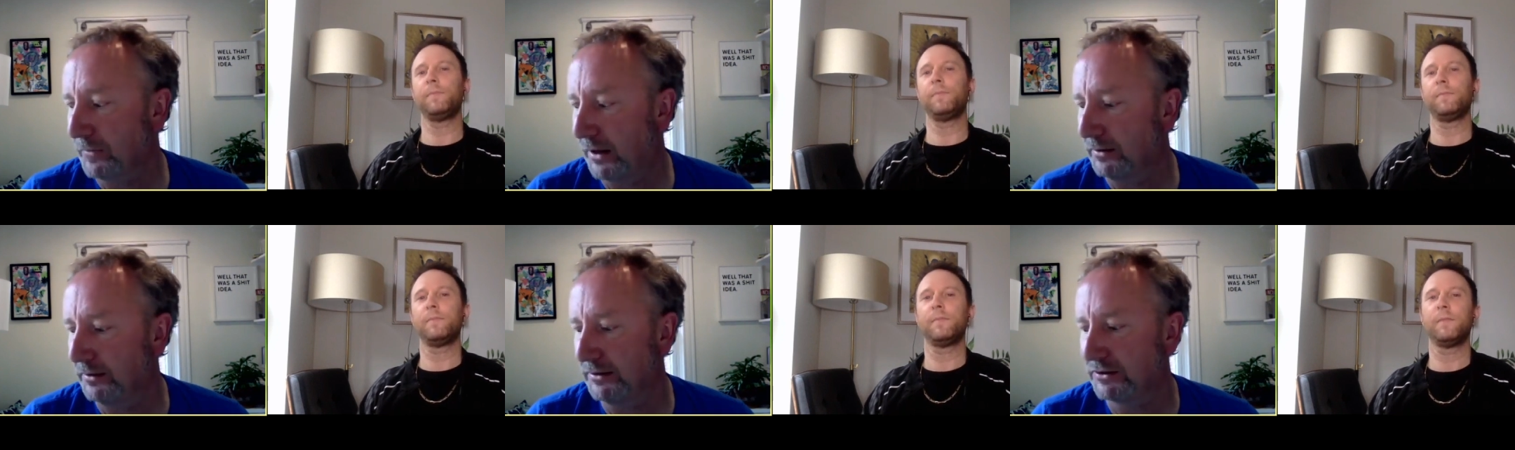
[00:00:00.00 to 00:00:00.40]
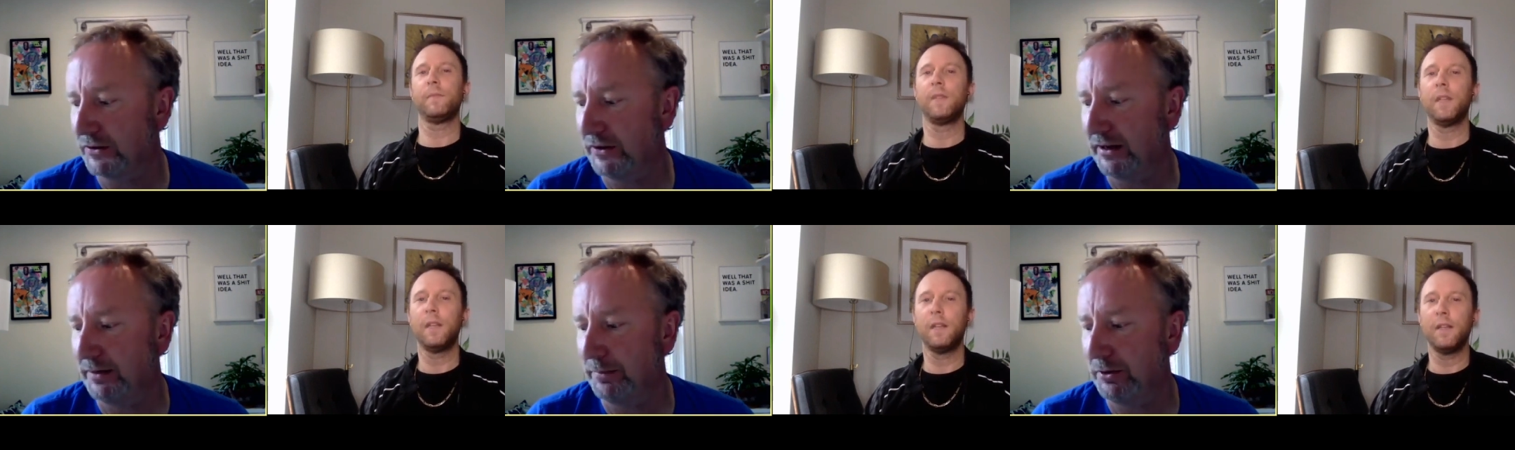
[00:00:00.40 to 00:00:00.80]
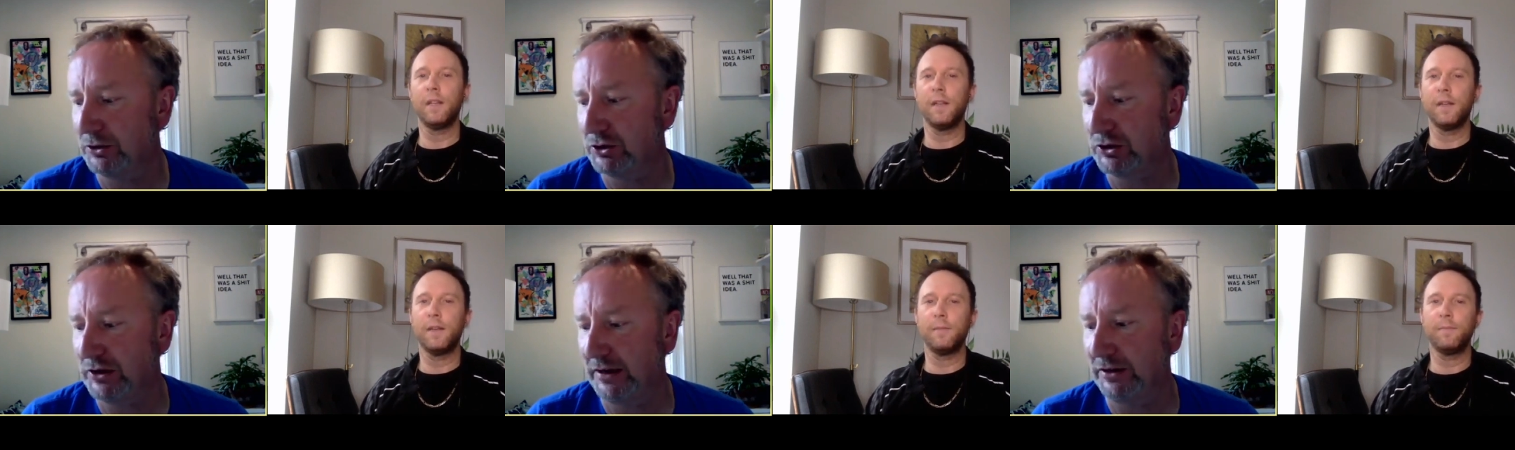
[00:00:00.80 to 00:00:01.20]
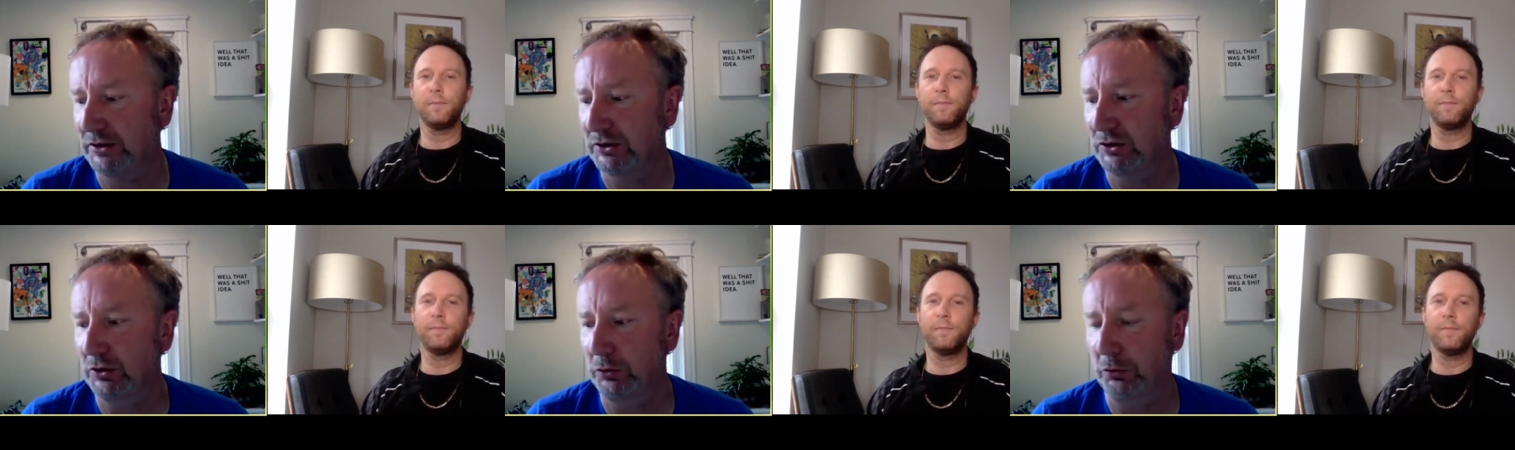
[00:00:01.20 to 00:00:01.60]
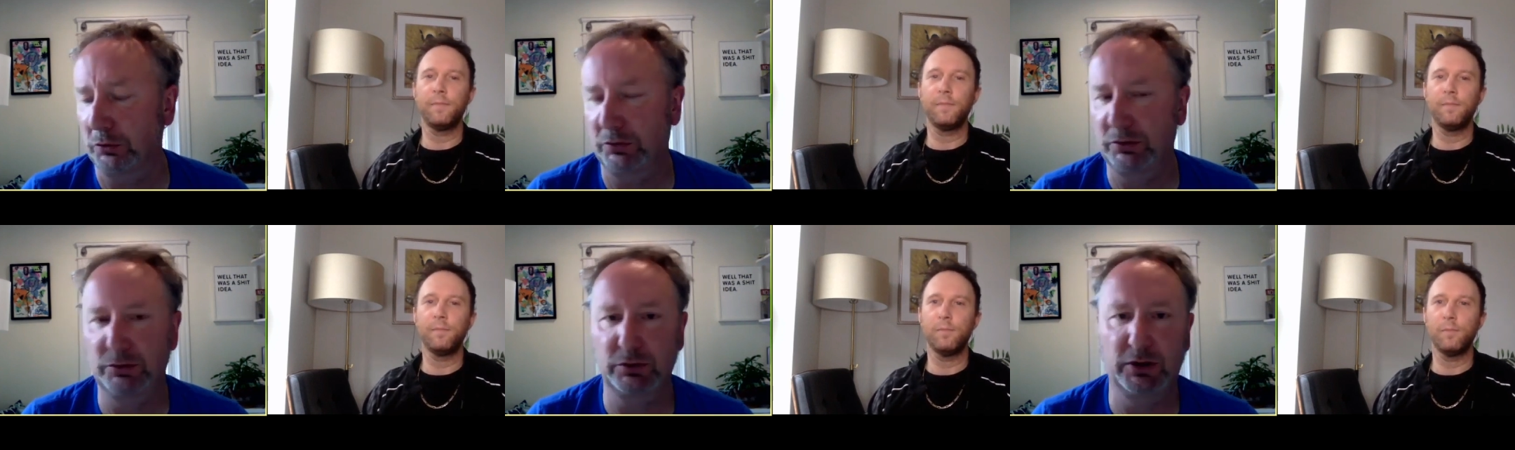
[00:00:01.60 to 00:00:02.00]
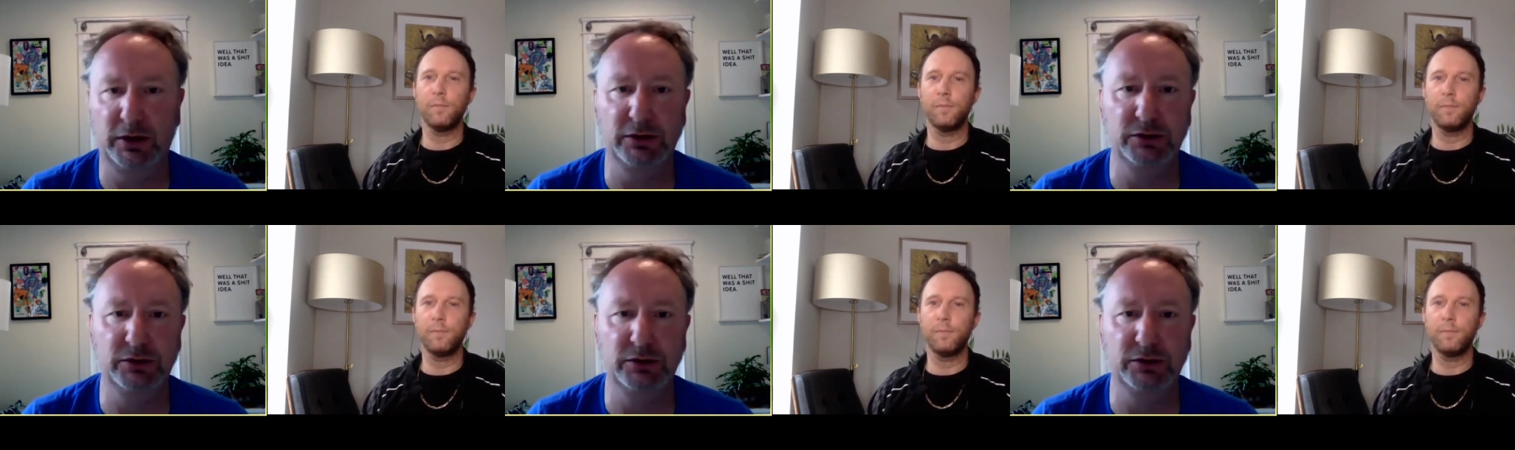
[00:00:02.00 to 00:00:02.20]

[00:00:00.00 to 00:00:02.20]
Speaker 1: let's think about China's growth, right?